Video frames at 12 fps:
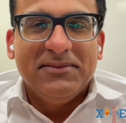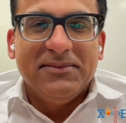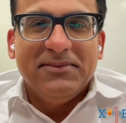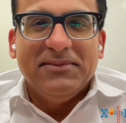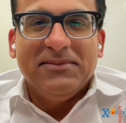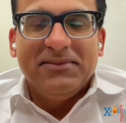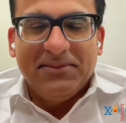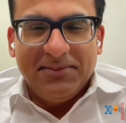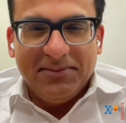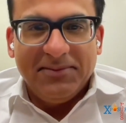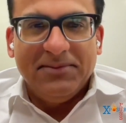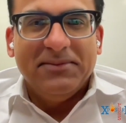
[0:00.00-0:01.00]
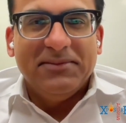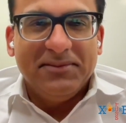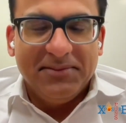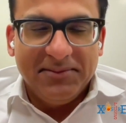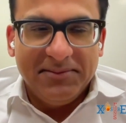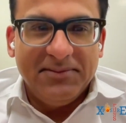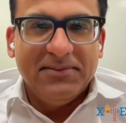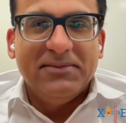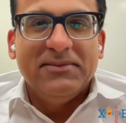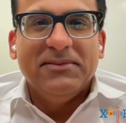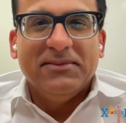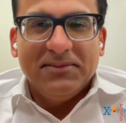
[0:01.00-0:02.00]

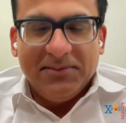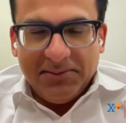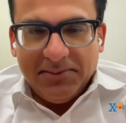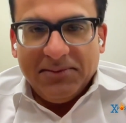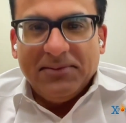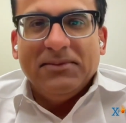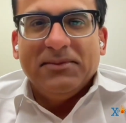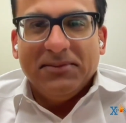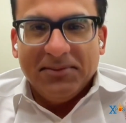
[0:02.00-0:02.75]
(not speaking)